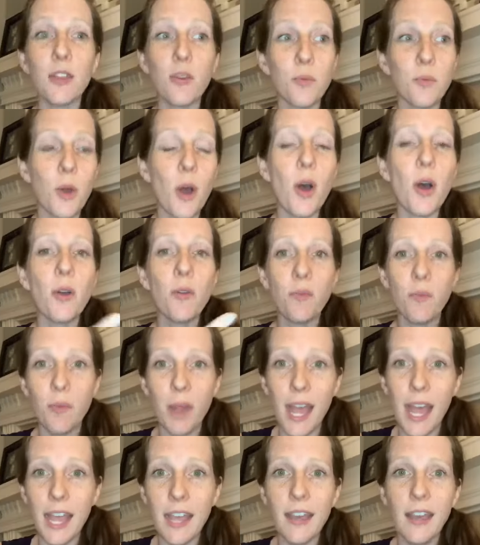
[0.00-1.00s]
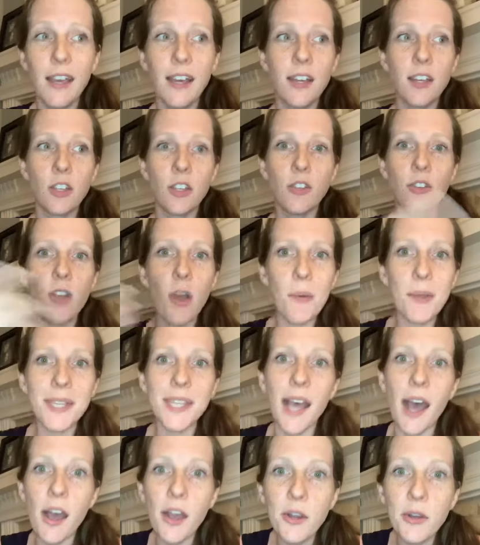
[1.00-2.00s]
the wrong way, you're always
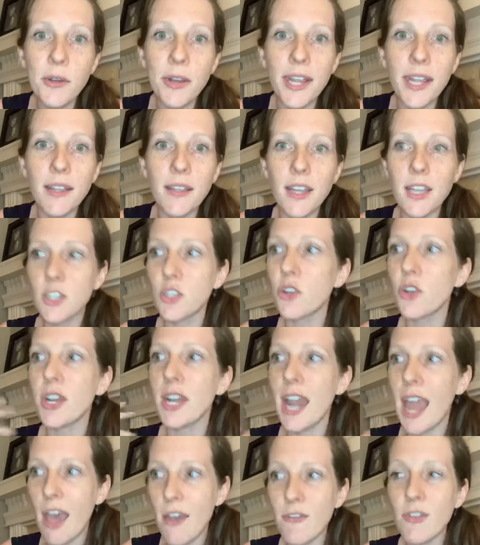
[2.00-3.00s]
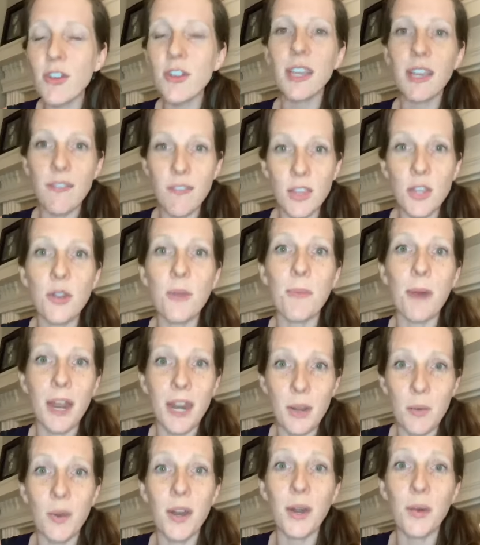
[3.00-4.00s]
hungry because you're never giving your
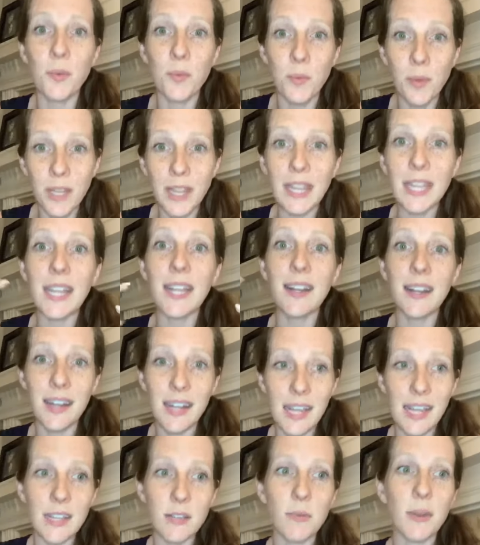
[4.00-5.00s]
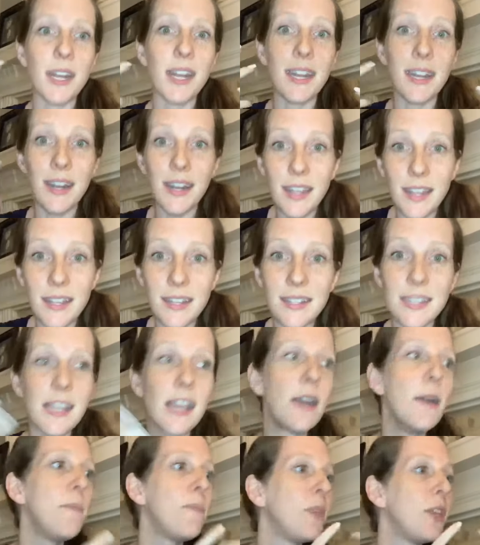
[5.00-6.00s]
body what it really needs. What it needs
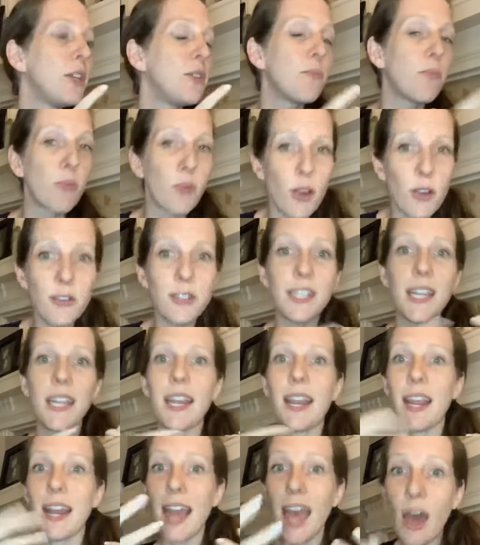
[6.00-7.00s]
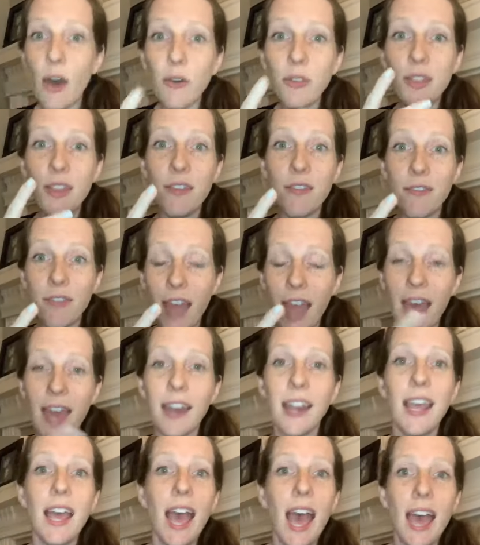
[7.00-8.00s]
is protein and healthy
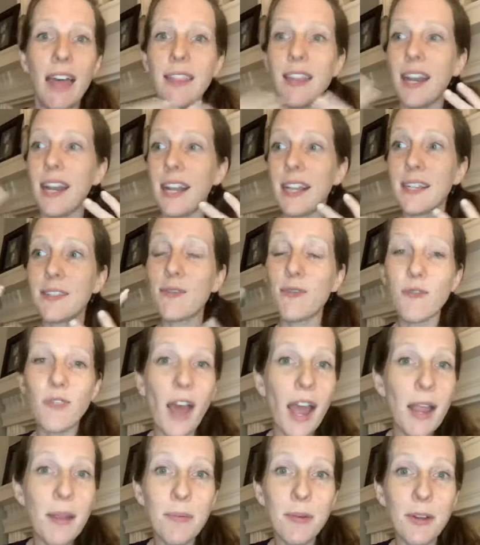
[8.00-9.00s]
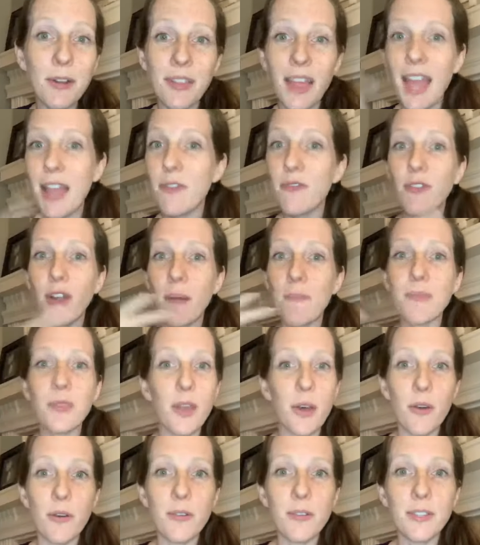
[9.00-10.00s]
fat, and then it needs fiber, like from
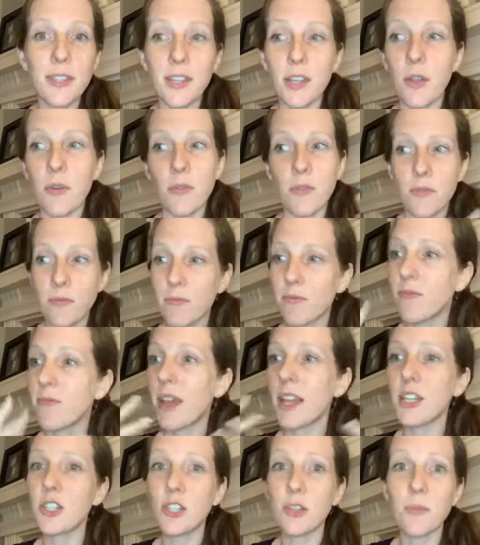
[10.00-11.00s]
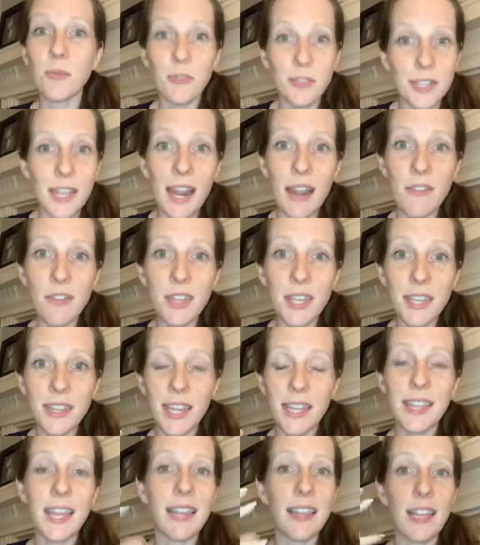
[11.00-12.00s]
those, you know, vegetables and everything
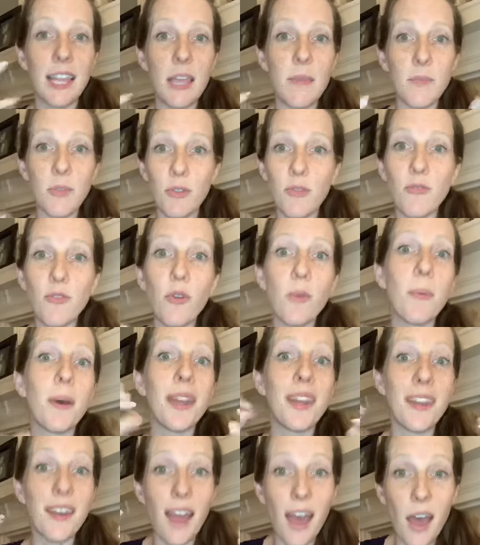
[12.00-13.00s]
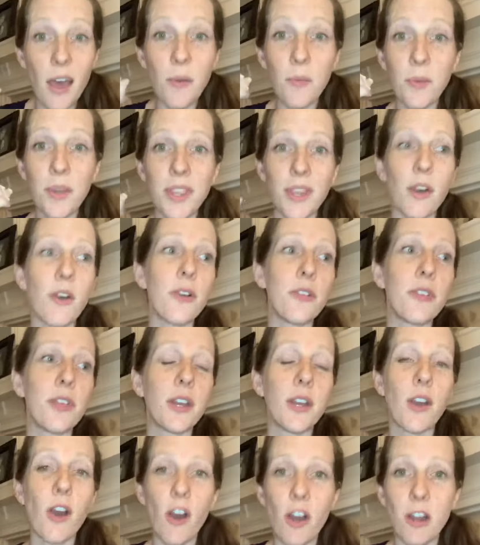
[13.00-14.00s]
like that to keep you full, but not with all the
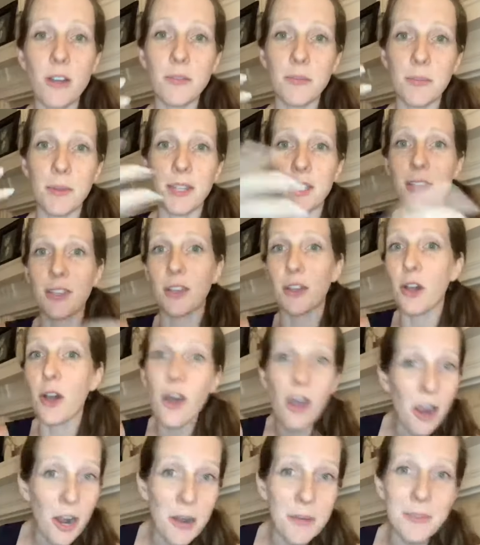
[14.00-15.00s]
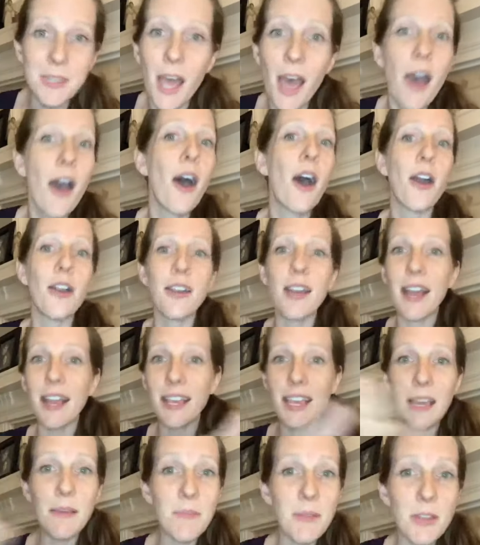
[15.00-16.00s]
carbs, because the carbs are
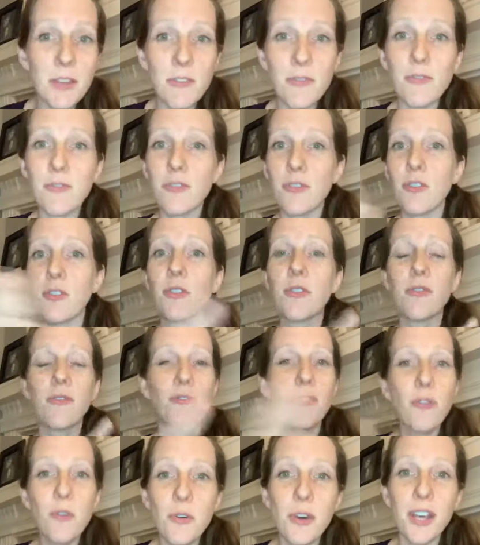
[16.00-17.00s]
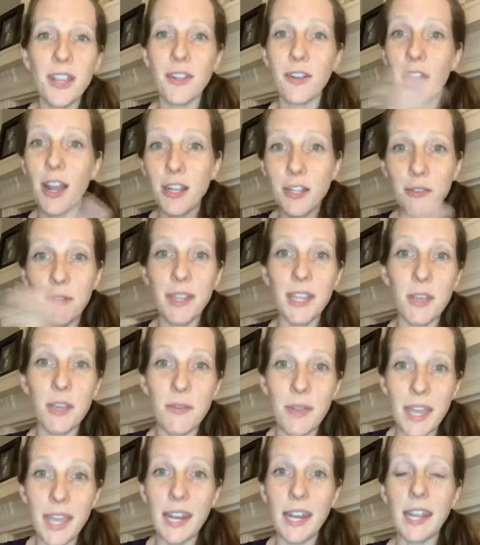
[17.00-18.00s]
not keeping you full and they're not doing
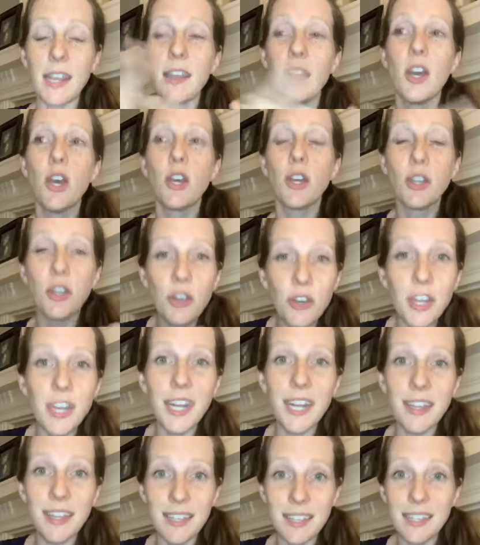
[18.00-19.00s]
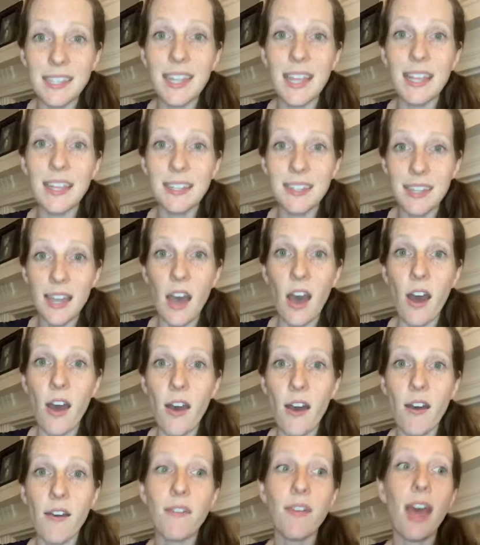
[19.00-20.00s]
you any good in the sense
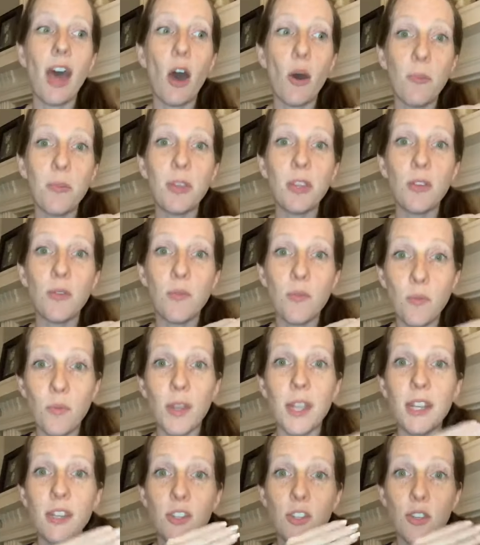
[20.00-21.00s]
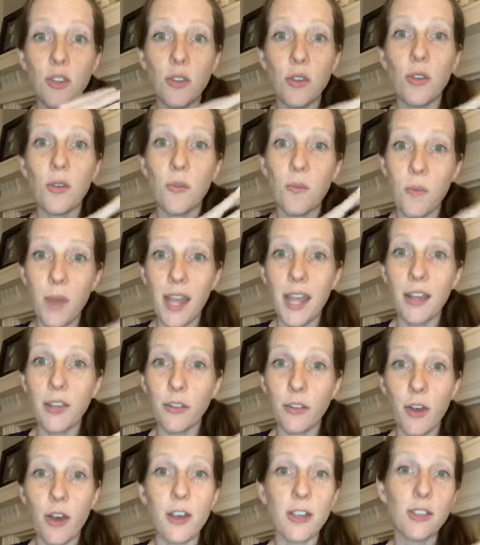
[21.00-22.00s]
of helping you reach your weight
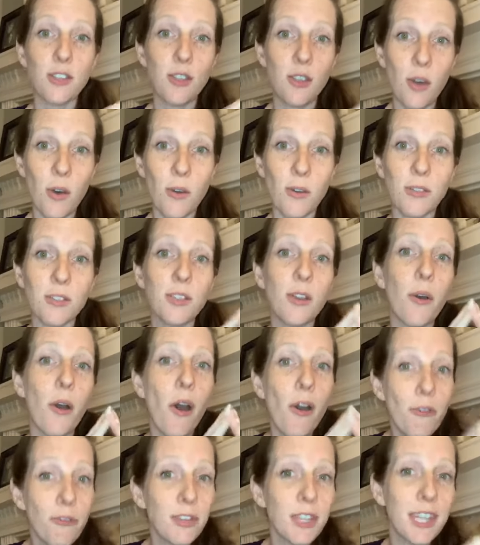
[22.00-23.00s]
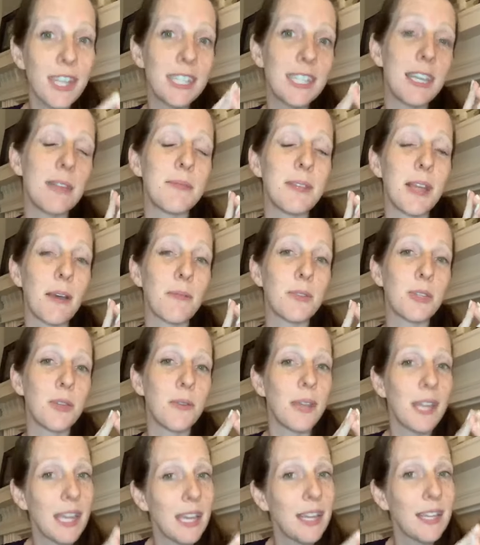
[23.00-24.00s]
loss goal. So hopefully these tips helped
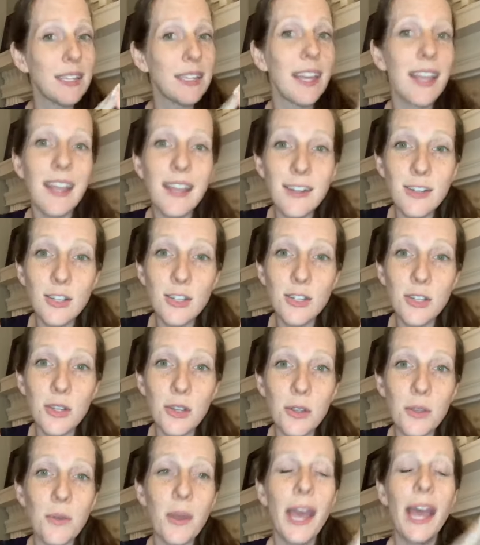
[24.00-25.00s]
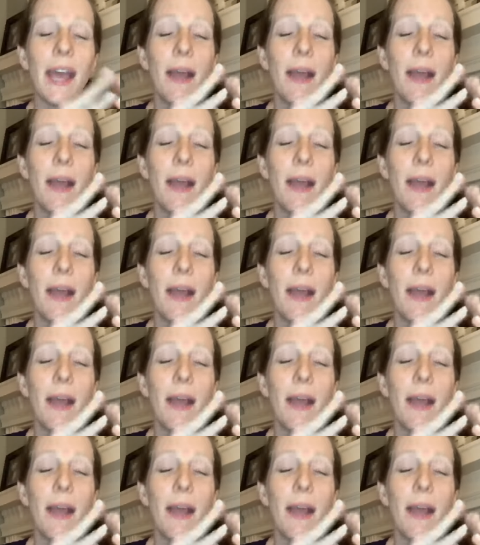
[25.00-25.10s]
you ease into